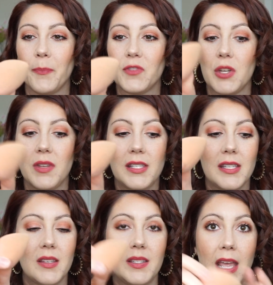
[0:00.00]
So this is
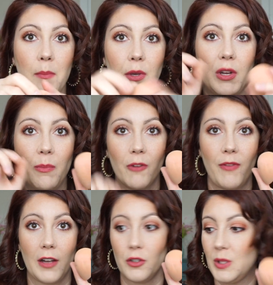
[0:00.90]
the Saint Beauty
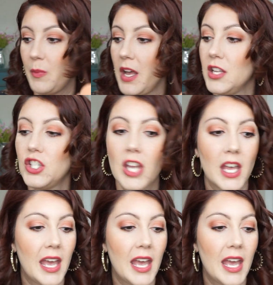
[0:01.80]
Perfector sponge.